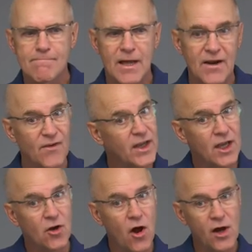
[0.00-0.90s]
And if I
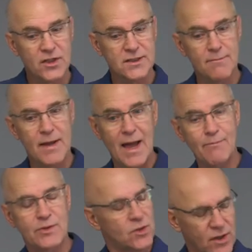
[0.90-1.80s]
get caught or something
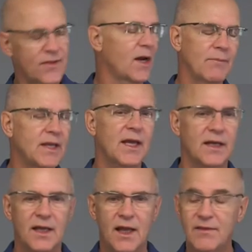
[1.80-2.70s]
happens, okay, that'll be it.